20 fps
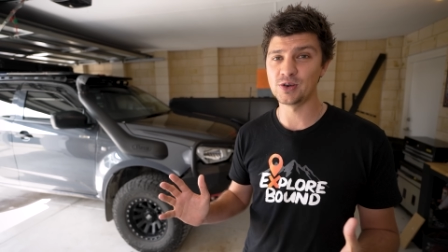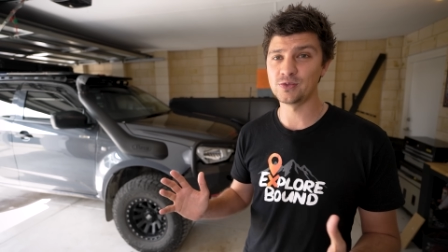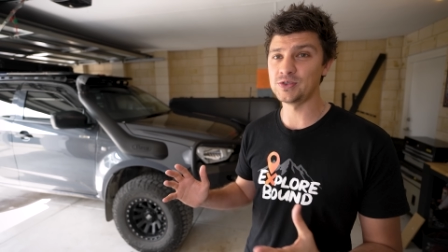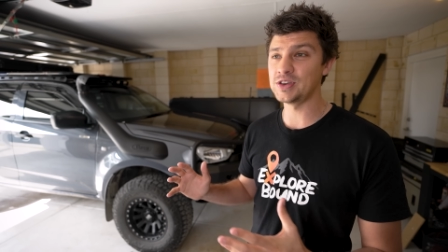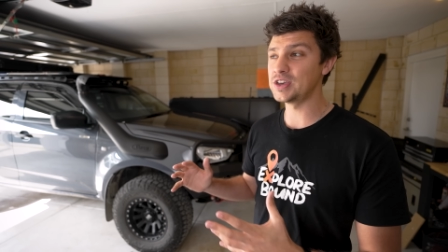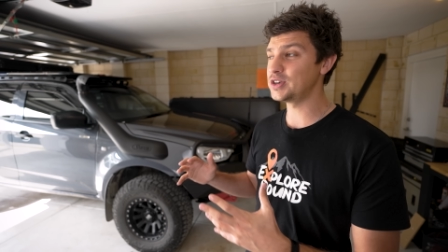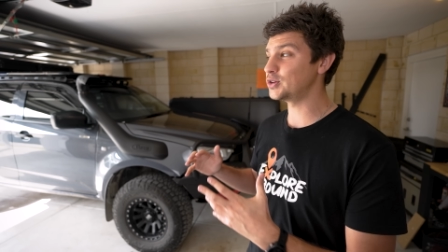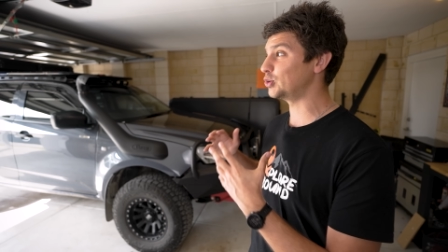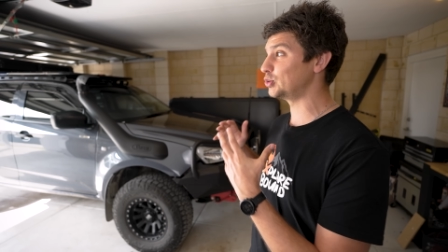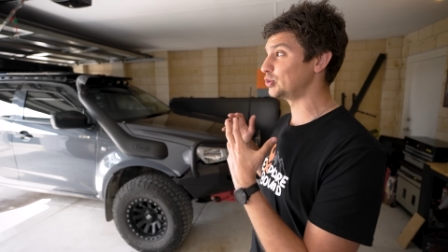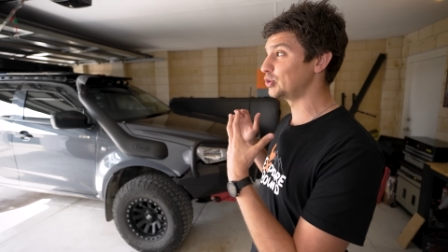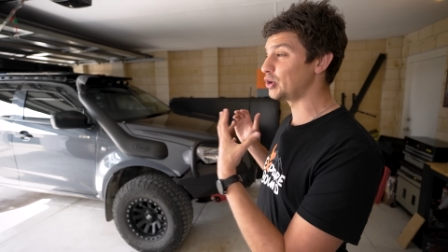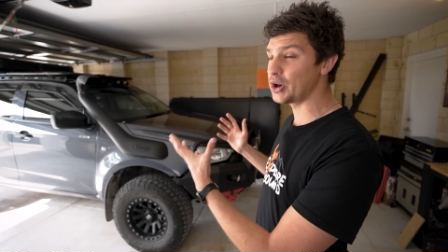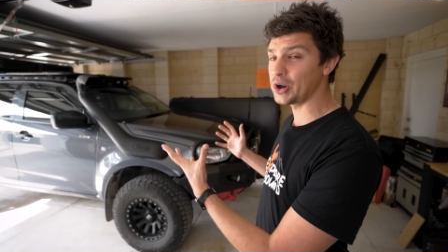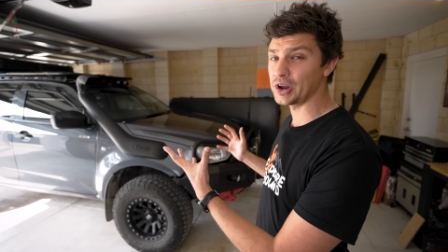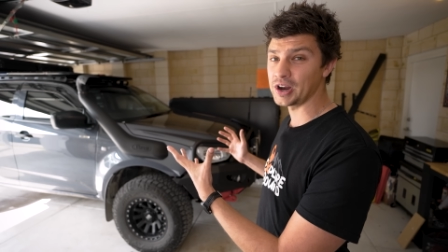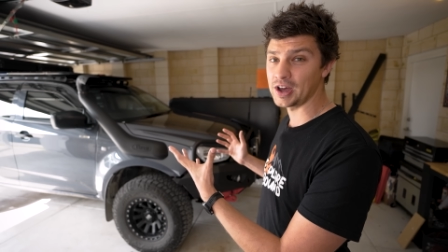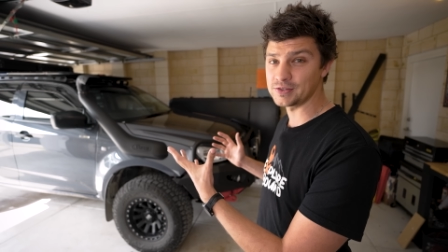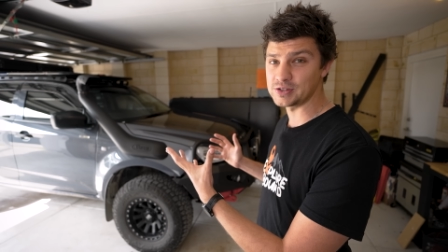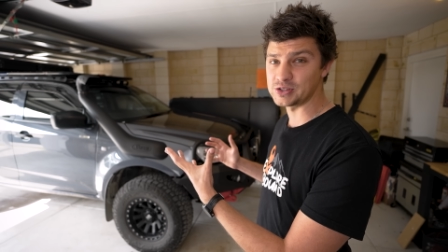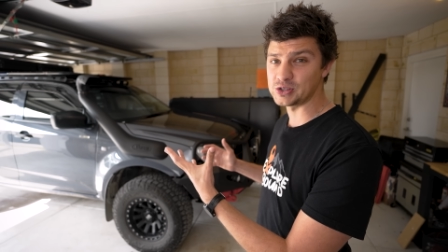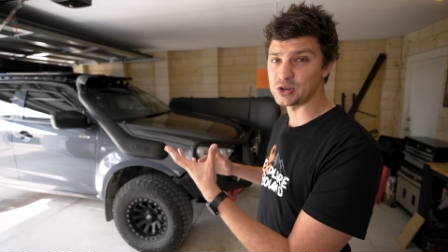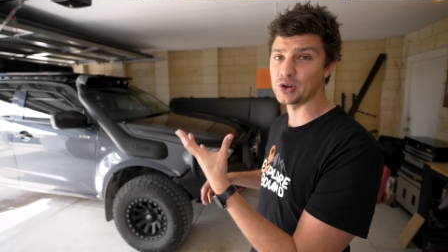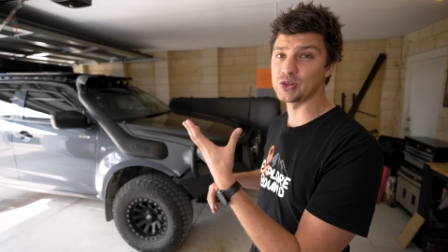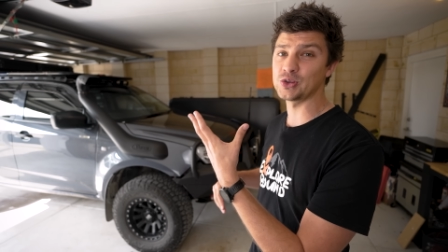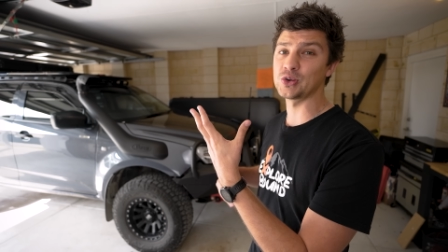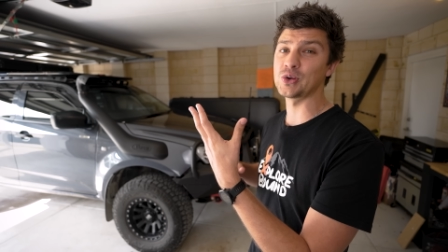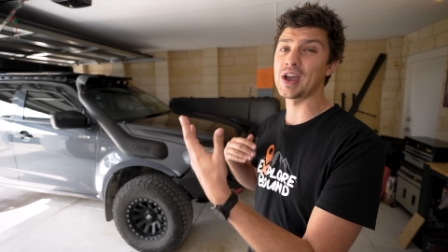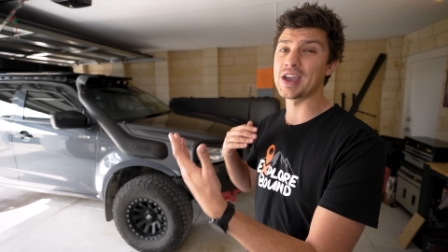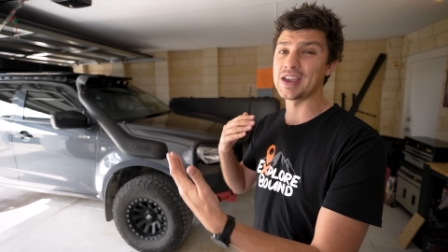vehicle long enough to go
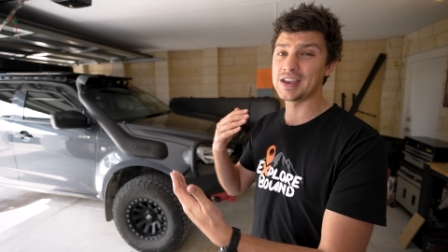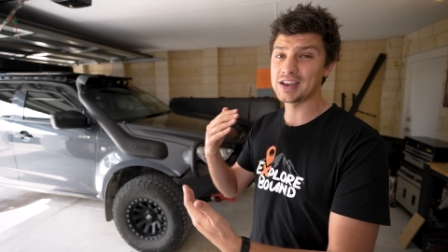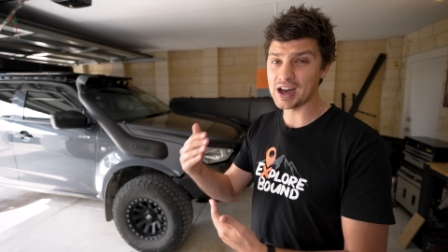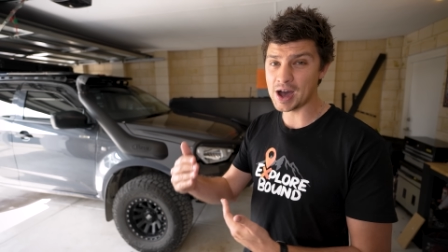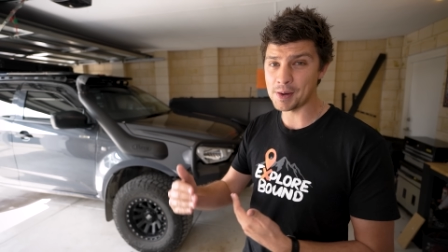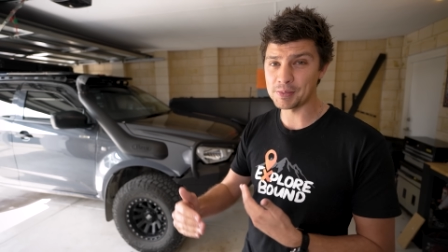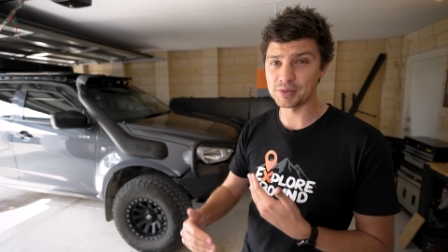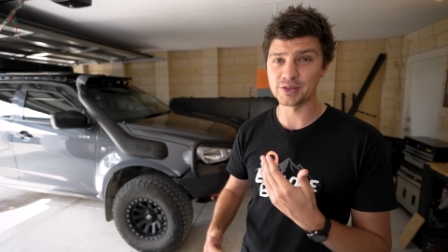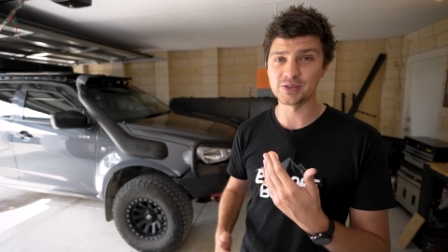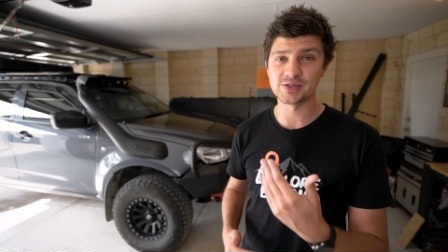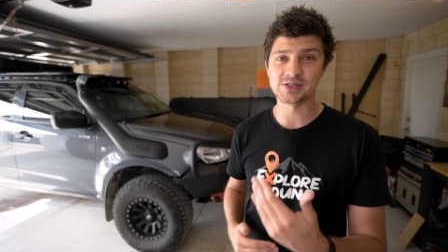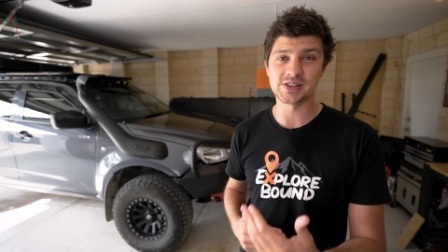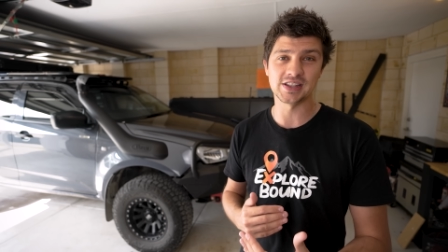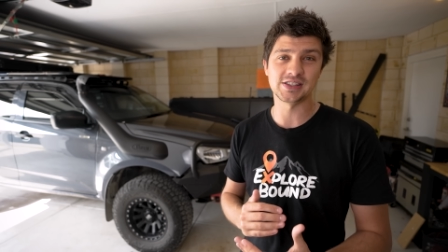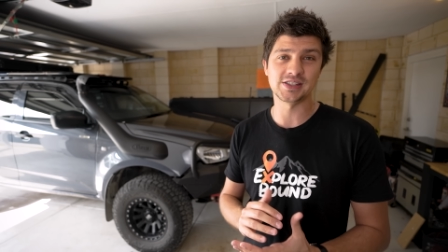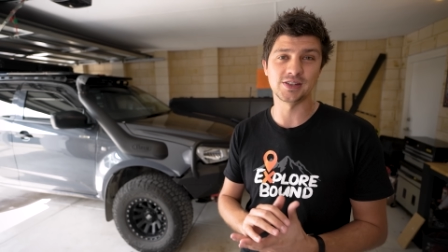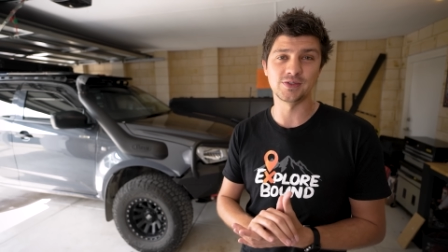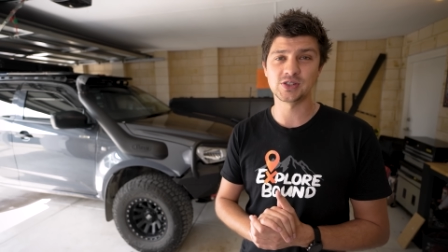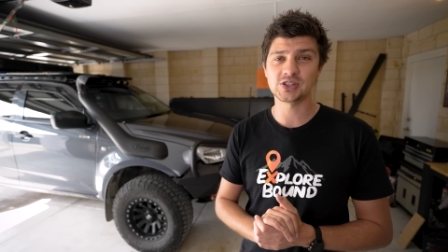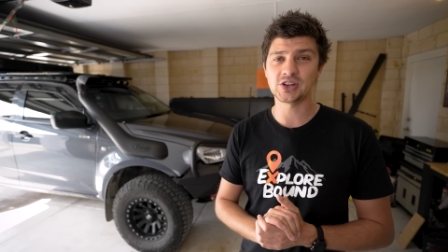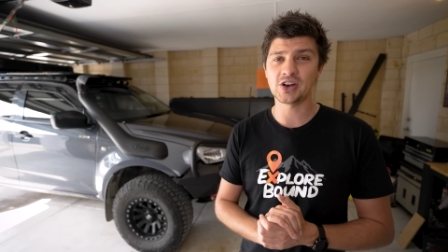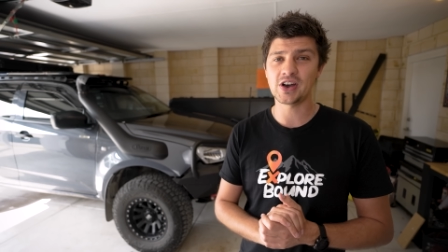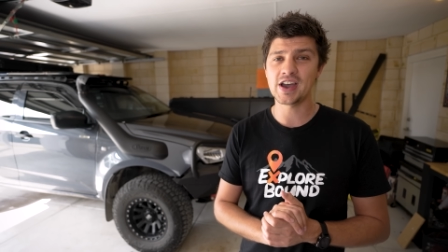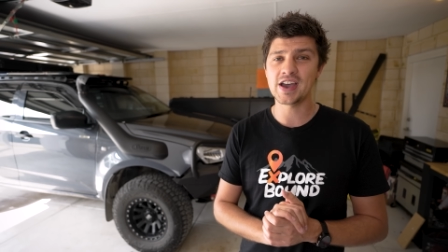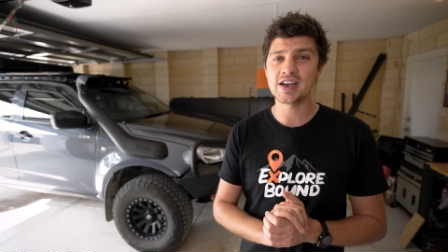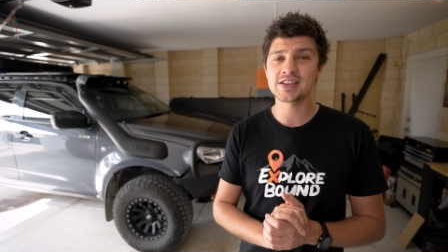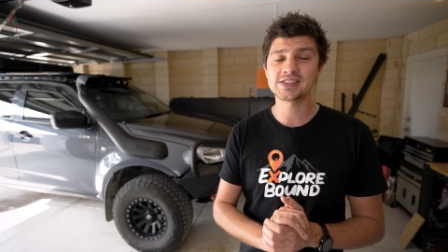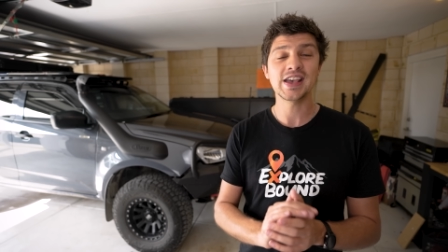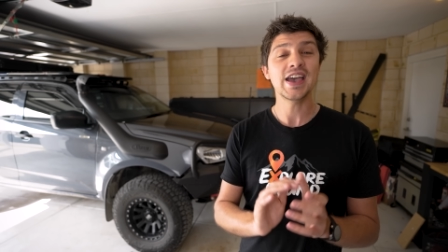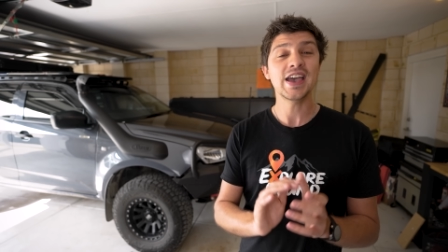through a couple of sets of tyres,